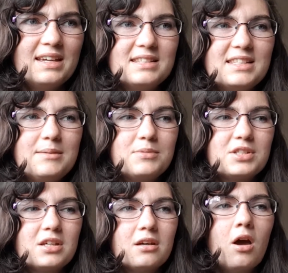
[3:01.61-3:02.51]
it seems
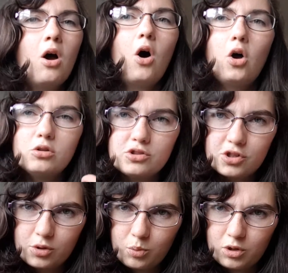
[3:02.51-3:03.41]
to alter
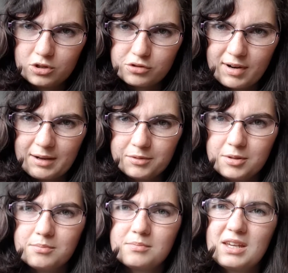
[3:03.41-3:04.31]
the world around
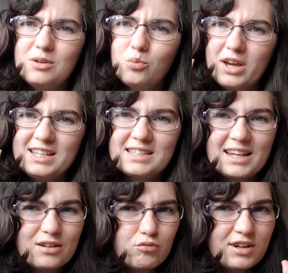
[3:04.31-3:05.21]
them in ways that
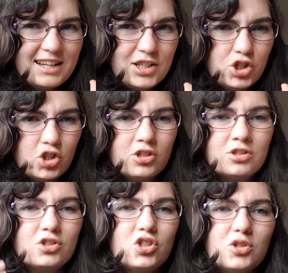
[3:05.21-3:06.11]
it really
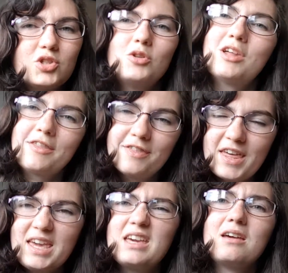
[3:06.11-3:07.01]
shouldn't, just so that
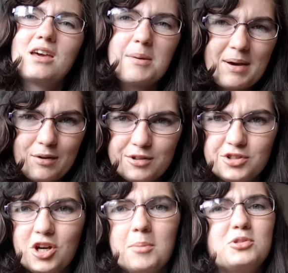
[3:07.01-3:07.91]
they can come out on
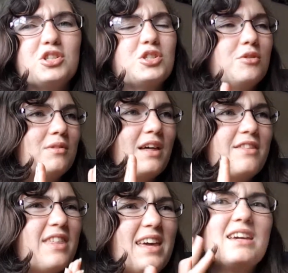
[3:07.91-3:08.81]
top, just so that
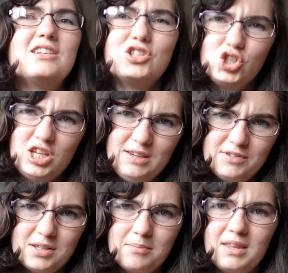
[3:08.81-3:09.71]
they can achieve
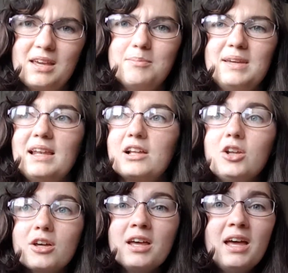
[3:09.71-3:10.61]
something and be like,
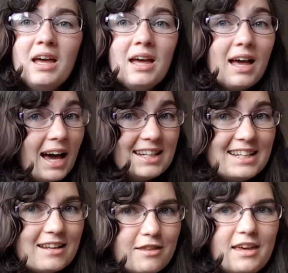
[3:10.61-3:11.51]
look, I
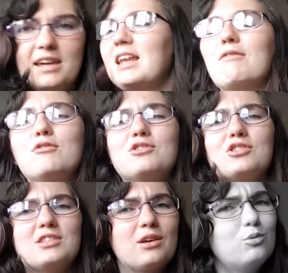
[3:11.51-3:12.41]
did a thing, and everyone's
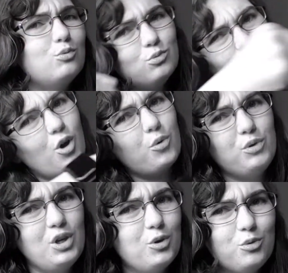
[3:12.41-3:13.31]
just like, oh, go
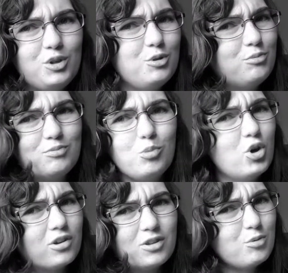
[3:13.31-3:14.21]

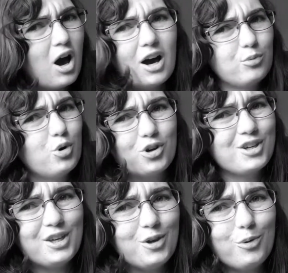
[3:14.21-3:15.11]
you hard
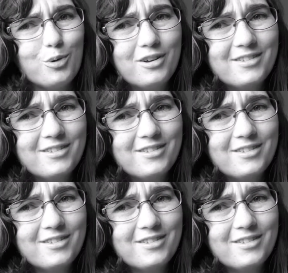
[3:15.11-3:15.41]
worker, you.